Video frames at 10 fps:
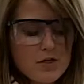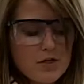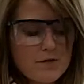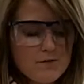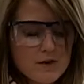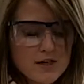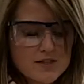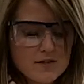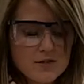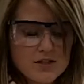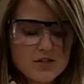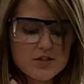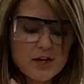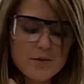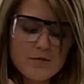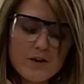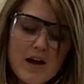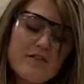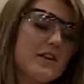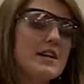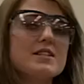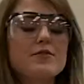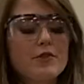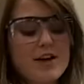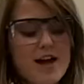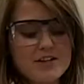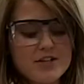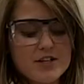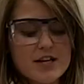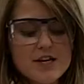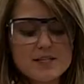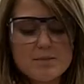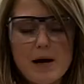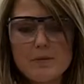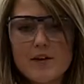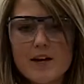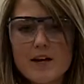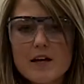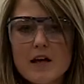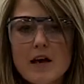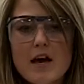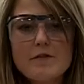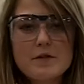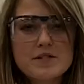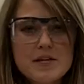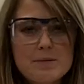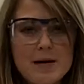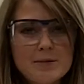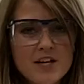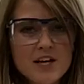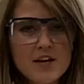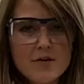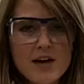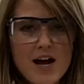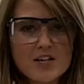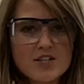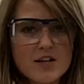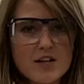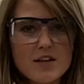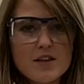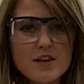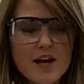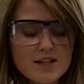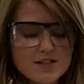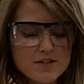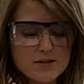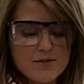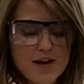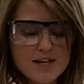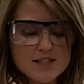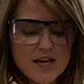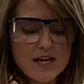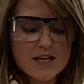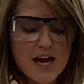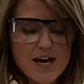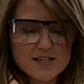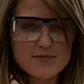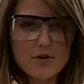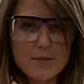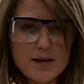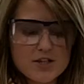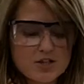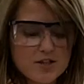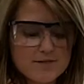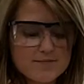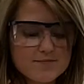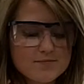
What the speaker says: The first official term for evidence of a reaction is bubbling. If you see bubbling in a reaction, that signifies a gas formation.